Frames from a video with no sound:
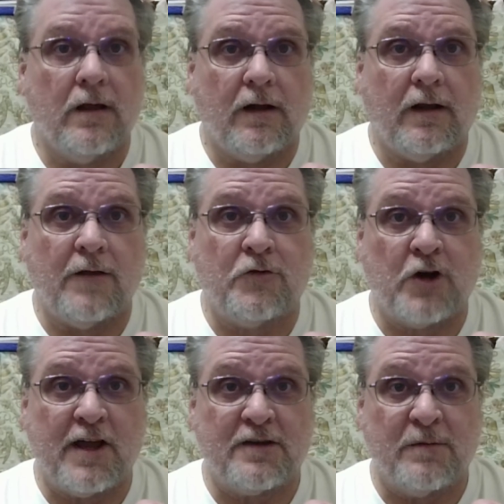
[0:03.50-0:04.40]
Live,
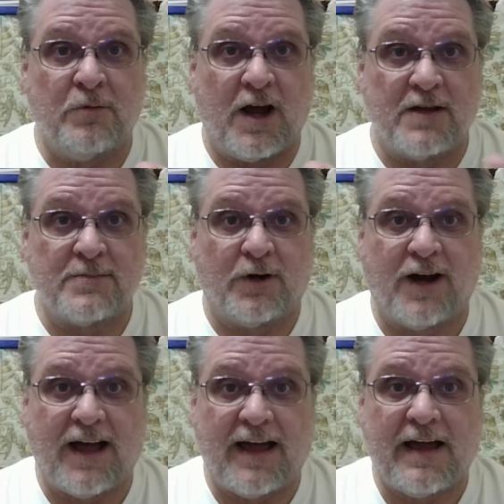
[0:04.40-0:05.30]
trance, and prosper.
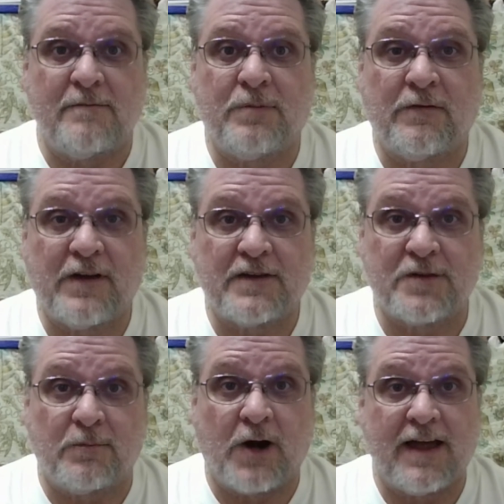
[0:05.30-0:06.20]
Hi, I'm Professor
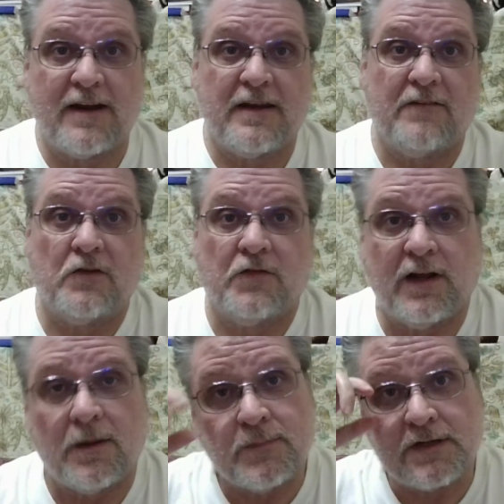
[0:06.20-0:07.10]
Brian David
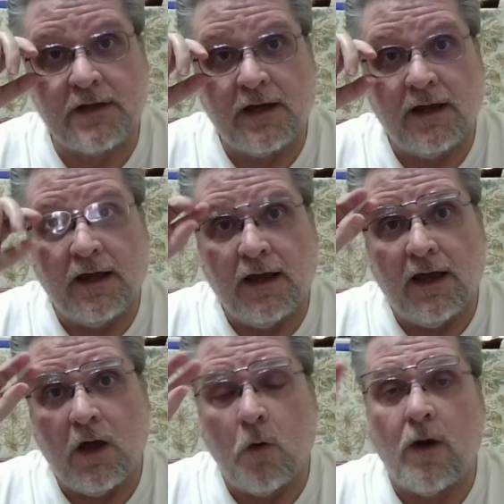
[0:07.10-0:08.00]
Phillips.
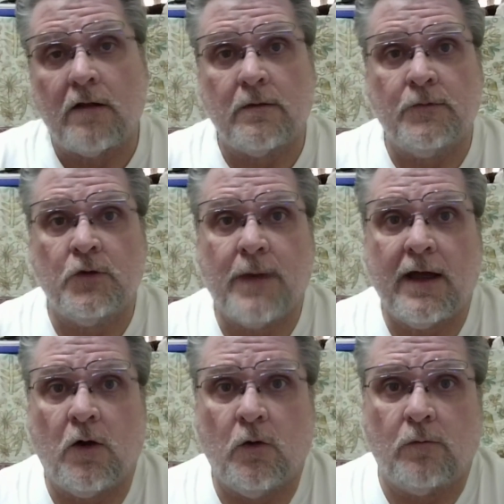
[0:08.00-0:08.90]
Welcome to my
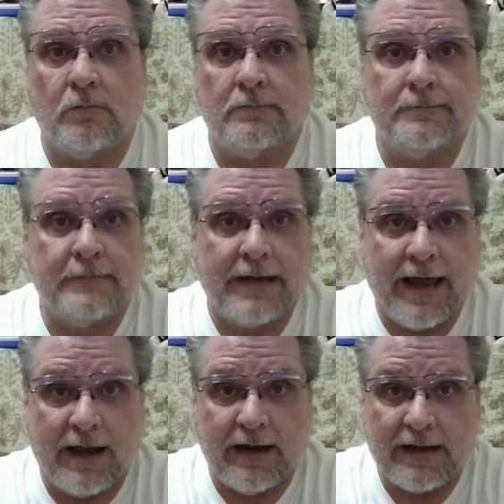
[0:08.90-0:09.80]
home.
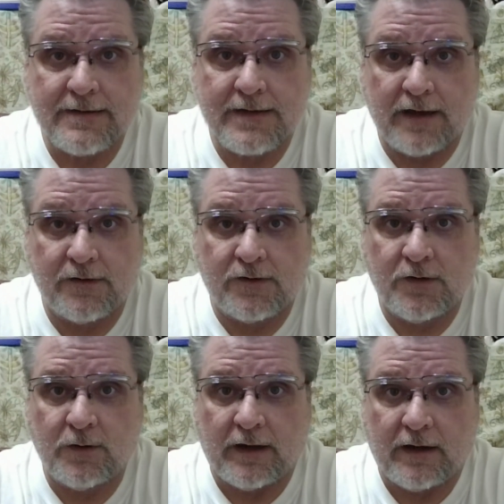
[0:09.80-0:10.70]
Now let's get
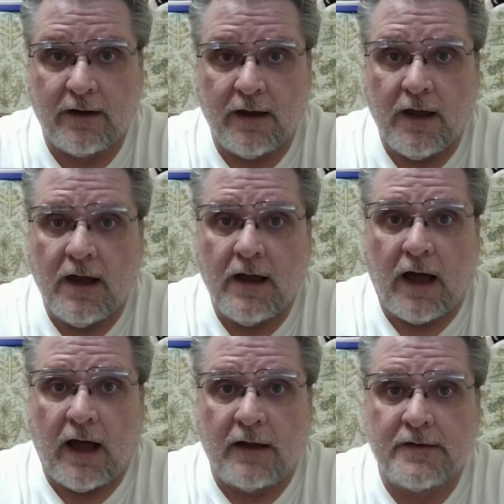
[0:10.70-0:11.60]
to it.
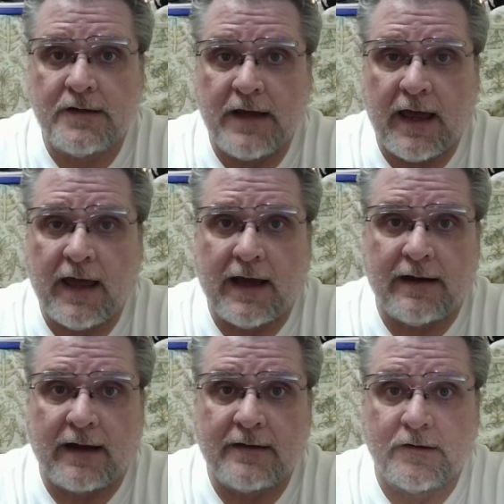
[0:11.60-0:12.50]
Today, I'd
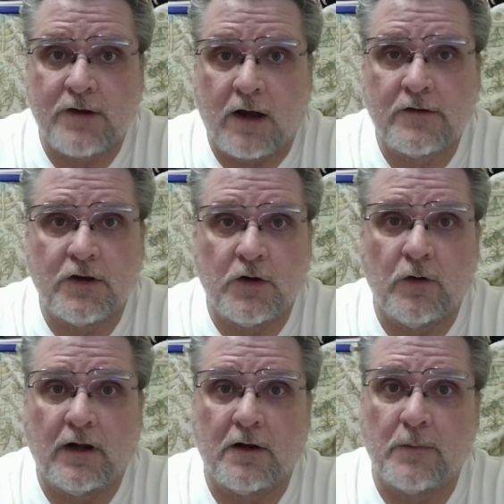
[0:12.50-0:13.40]
like to talk to you
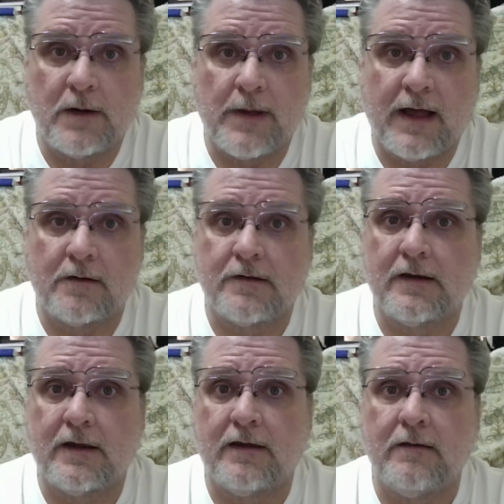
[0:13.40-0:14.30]
a little bit about the